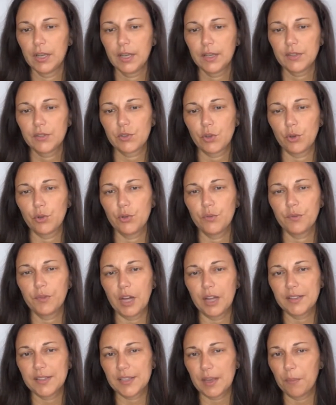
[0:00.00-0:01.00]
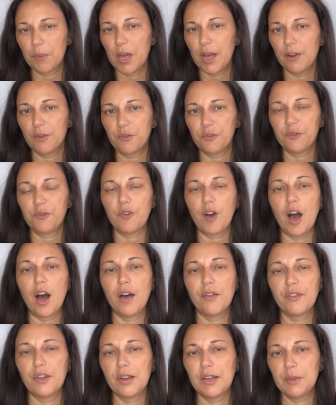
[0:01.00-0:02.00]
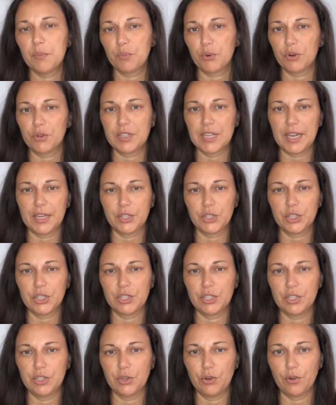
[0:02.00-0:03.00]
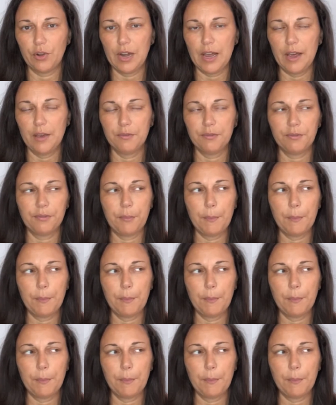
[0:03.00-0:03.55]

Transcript: So you've got some kind of fatherly protection in your life.